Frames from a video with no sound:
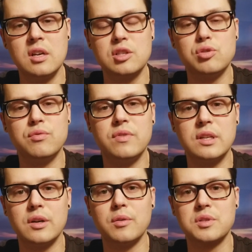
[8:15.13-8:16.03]
do
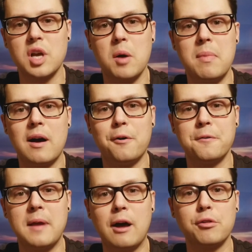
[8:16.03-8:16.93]
videos
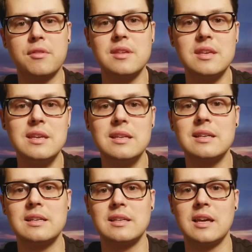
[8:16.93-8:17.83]
about healthy
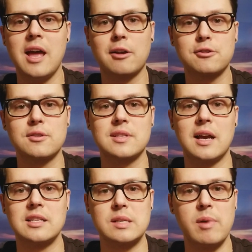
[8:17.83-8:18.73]
eating and
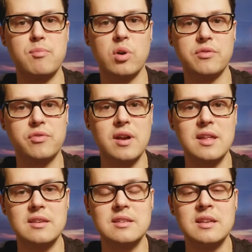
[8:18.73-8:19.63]
exercising. My
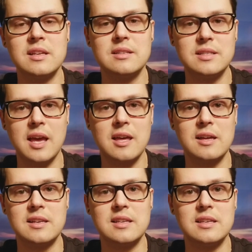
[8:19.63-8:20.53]
boyfriend,
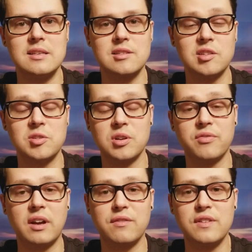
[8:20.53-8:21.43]
Dan, is a
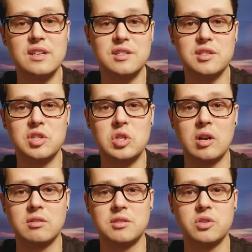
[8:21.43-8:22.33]
certified fitness
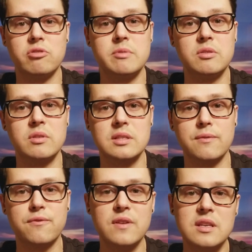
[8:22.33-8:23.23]
instructor, so we'll be doing
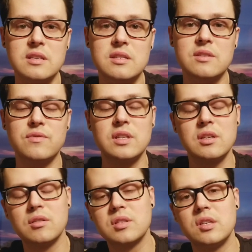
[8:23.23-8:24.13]
some fitness
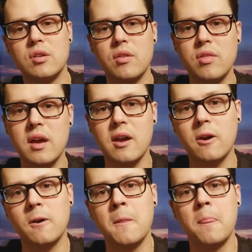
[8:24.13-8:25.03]
videos here and
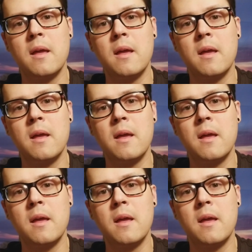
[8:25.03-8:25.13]
there.